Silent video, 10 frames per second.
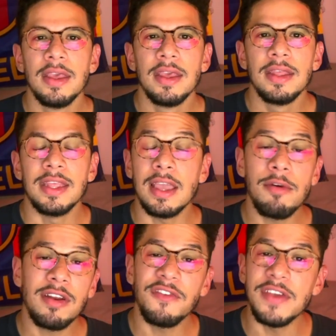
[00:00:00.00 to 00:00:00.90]
The thing
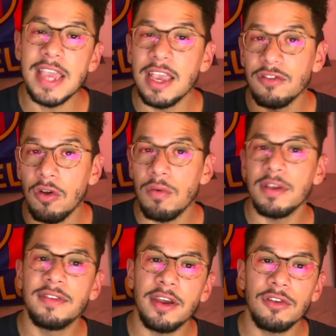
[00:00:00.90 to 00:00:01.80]
about Rafinha, he's
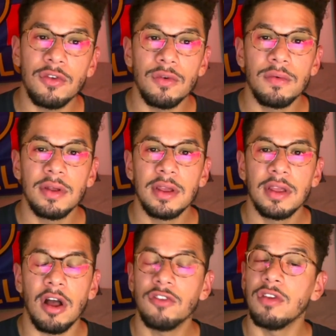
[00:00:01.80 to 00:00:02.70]
always there too.
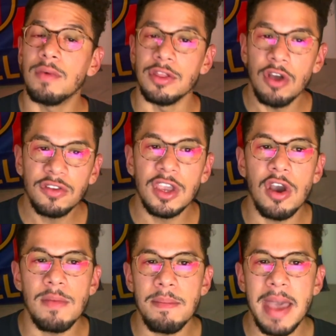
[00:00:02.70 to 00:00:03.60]
Also, Lewandowski
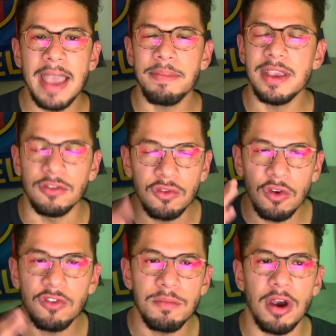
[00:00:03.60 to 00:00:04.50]
coming back, being
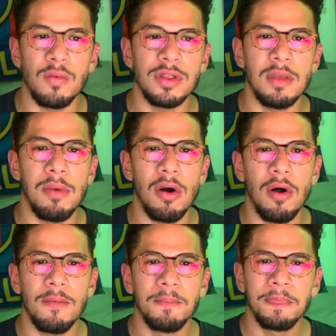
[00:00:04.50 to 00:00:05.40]
so smart with the
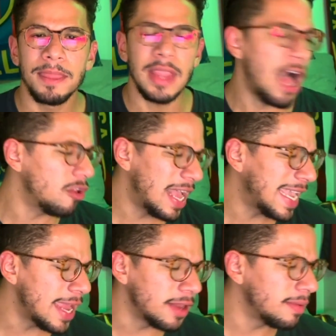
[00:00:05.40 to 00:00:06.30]
ball. Oh,
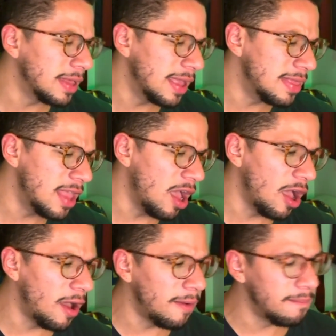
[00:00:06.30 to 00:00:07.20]
again,
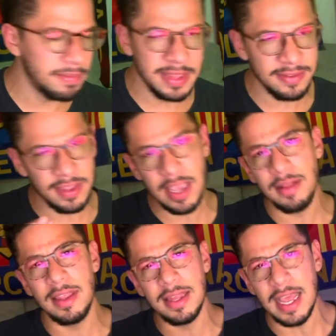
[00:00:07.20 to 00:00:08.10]
this
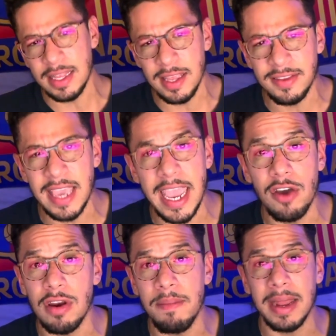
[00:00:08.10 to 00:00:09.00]
game
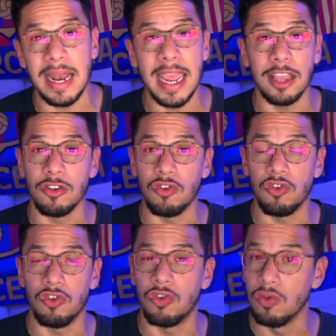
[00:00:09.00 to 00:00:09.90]
could have been like
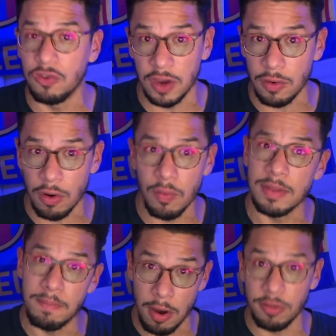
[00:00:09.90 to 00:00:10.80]
2-0
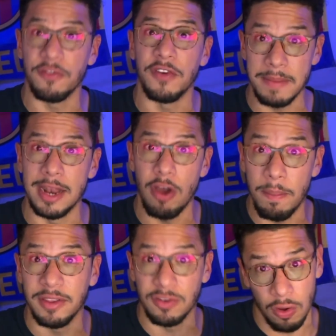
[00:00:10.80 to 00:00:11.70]
with both Fermin
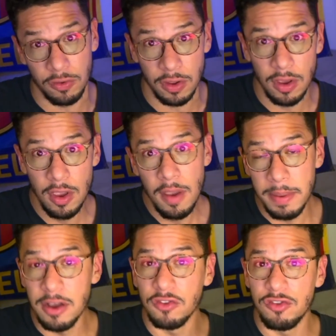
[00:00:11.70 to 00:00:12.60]
Lopez goals, because